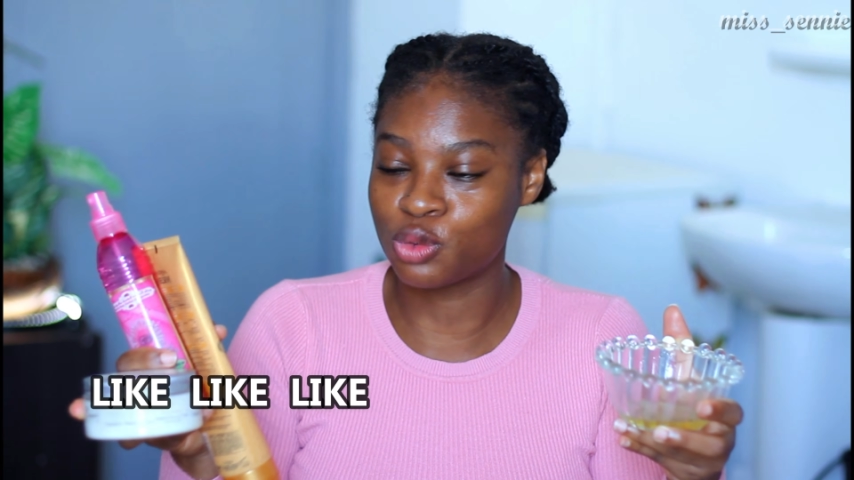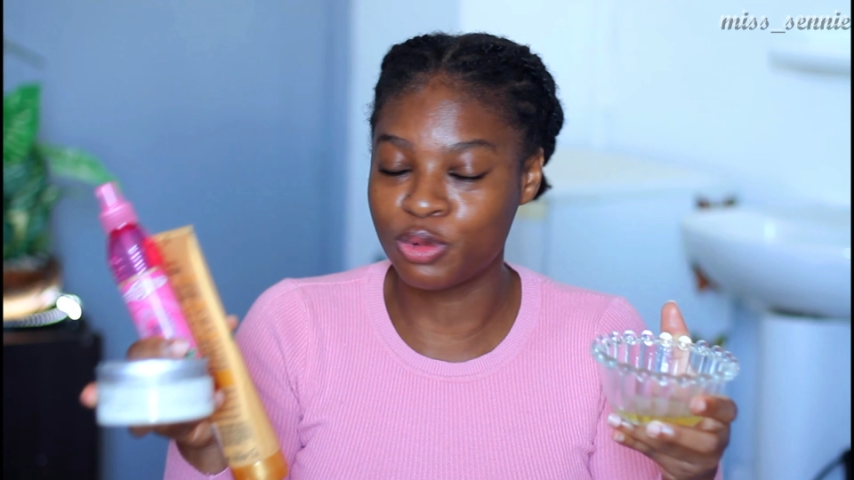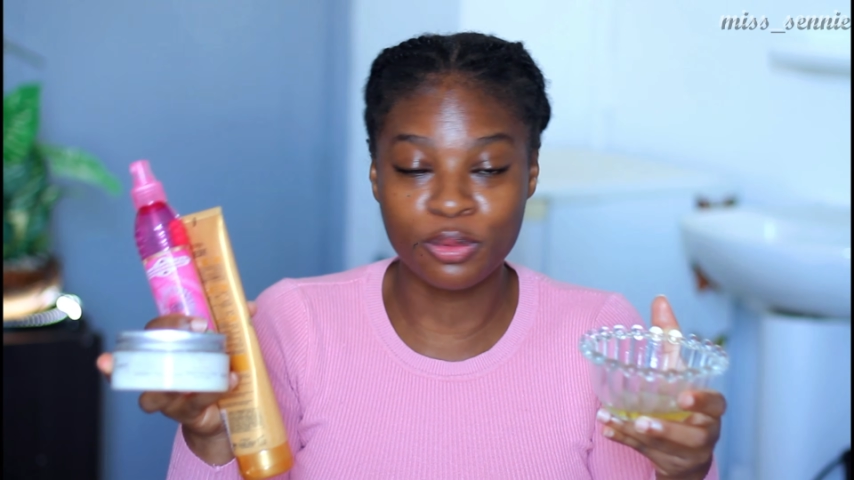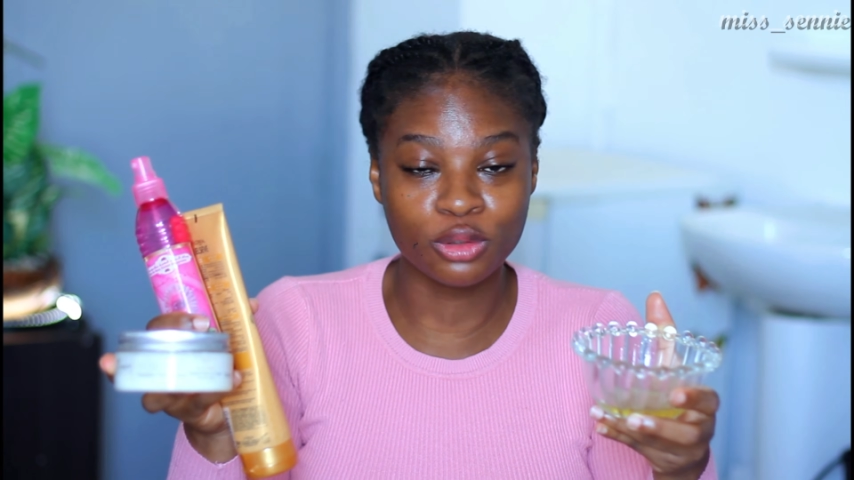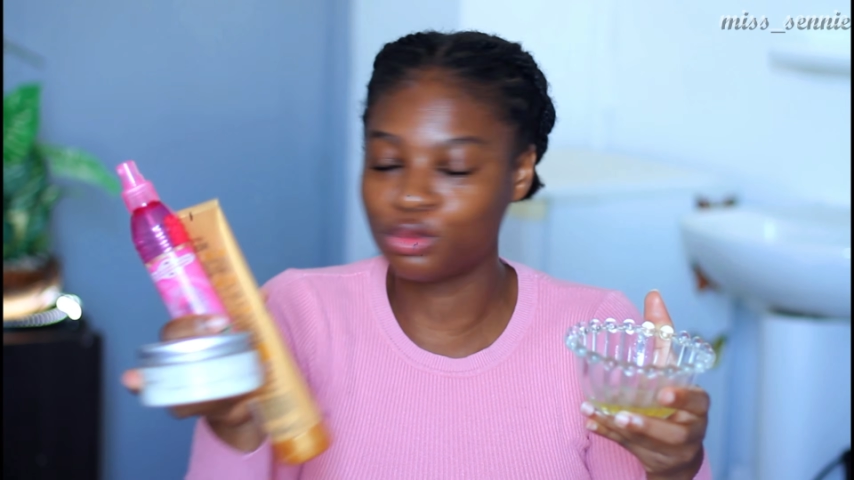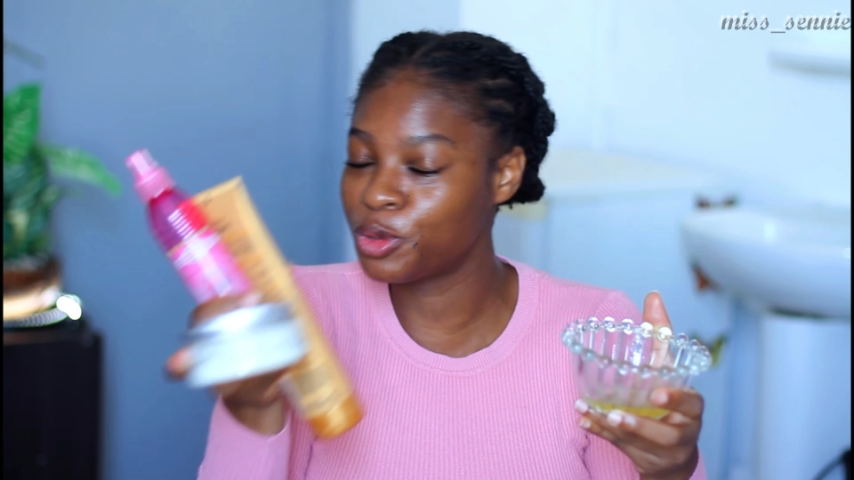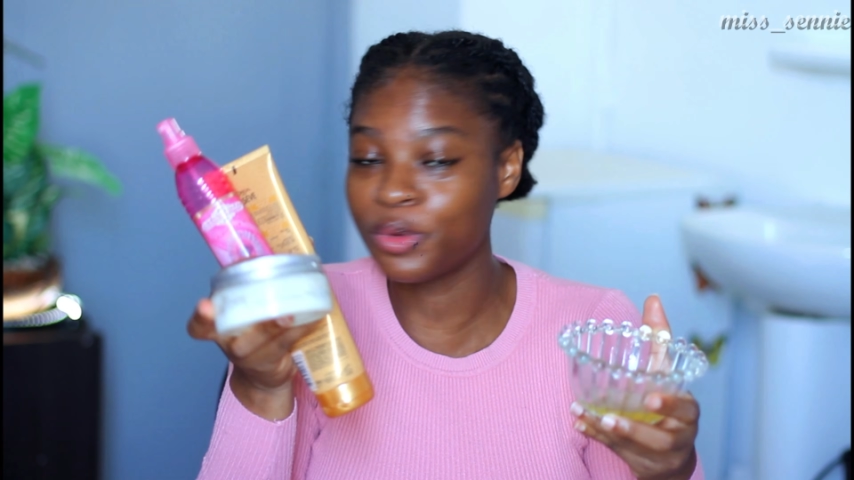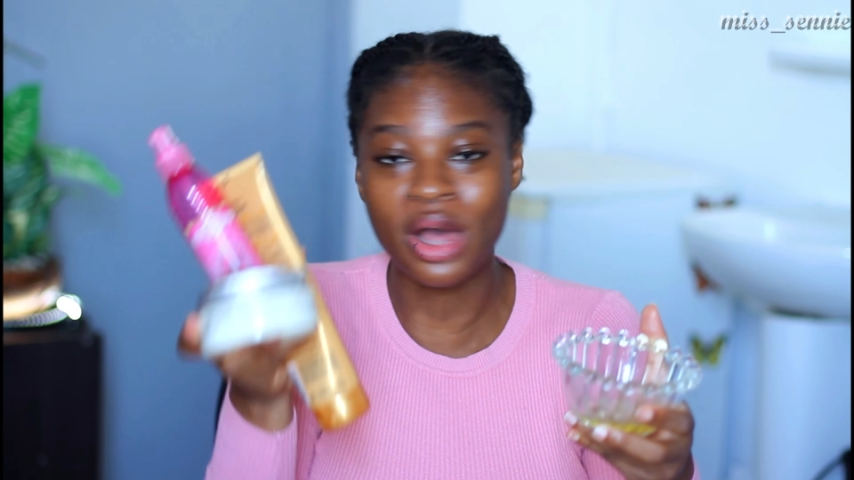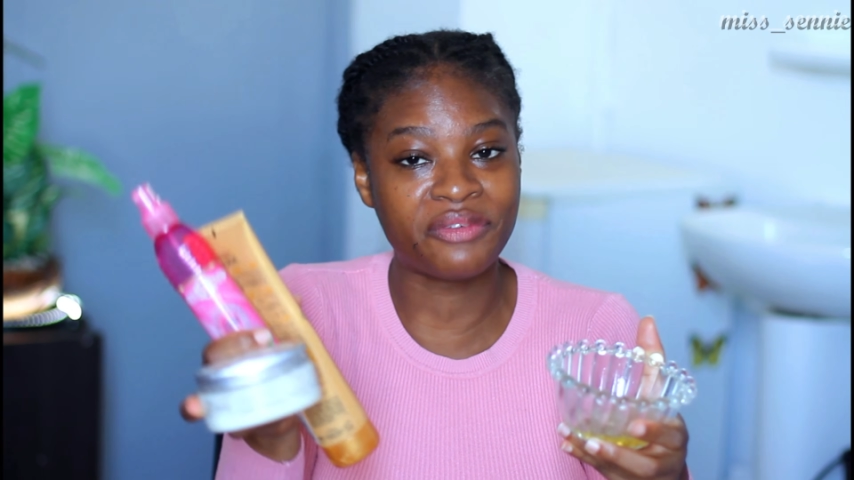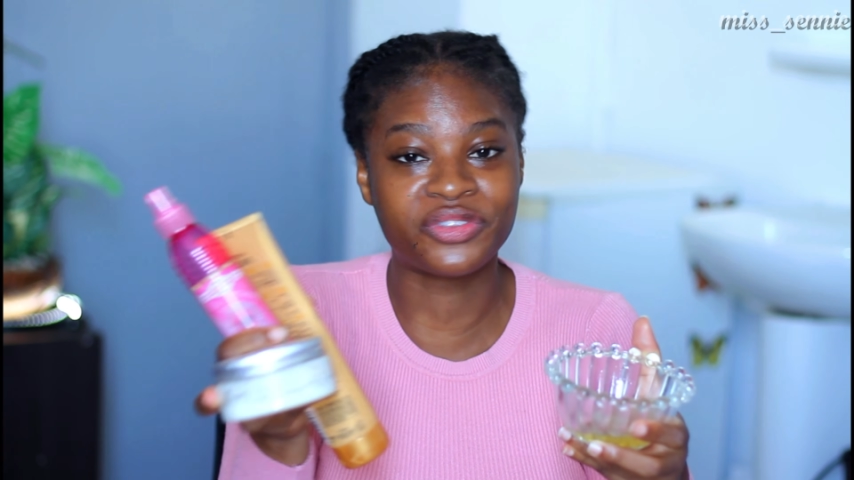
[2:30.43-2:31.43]
People
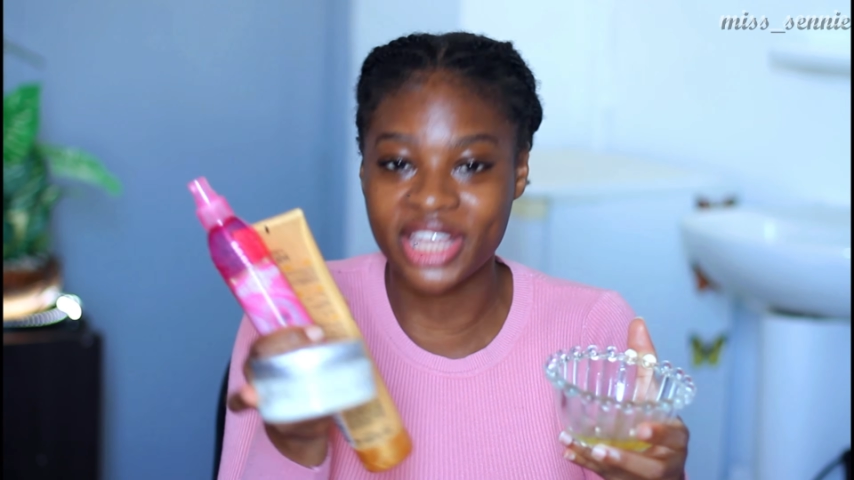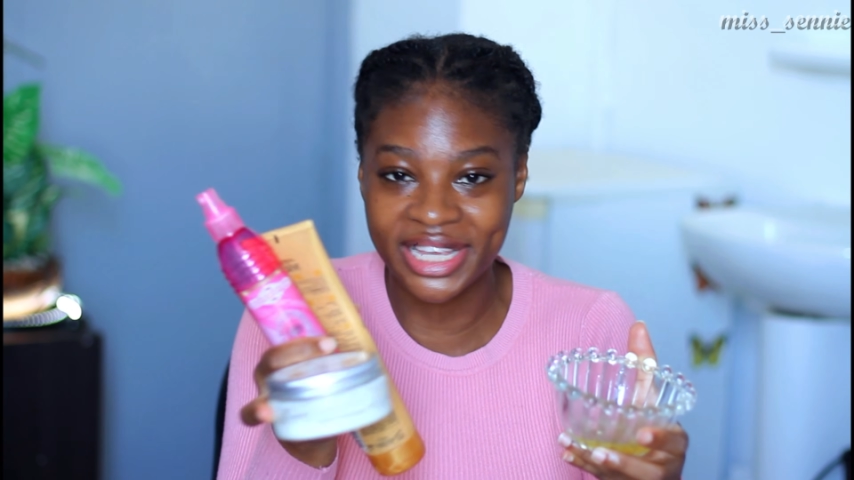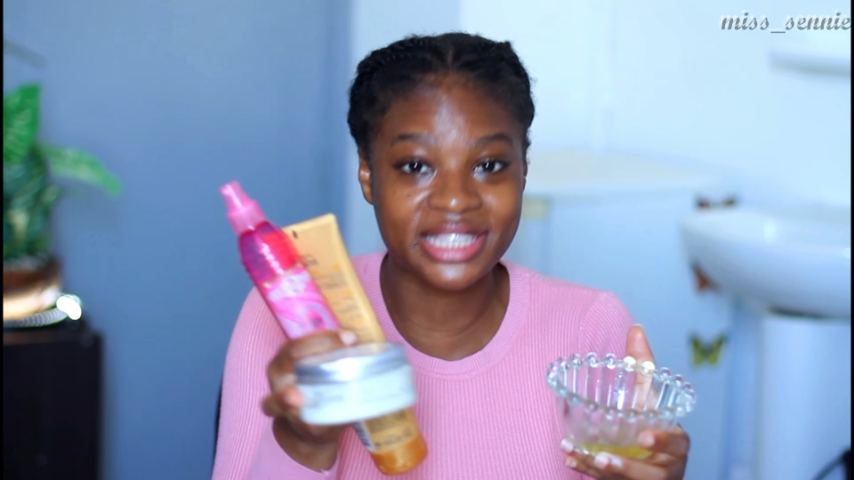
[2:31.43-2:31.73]
have 10